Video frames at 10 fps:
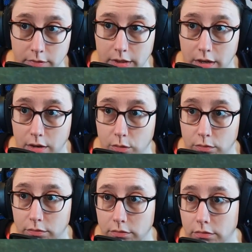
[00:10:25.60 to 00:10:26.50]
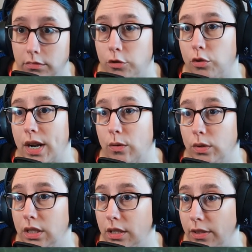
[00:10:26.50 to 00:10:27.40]
Oh,
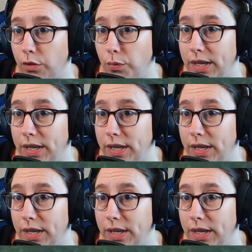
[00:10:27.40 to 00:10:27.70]
drought in 3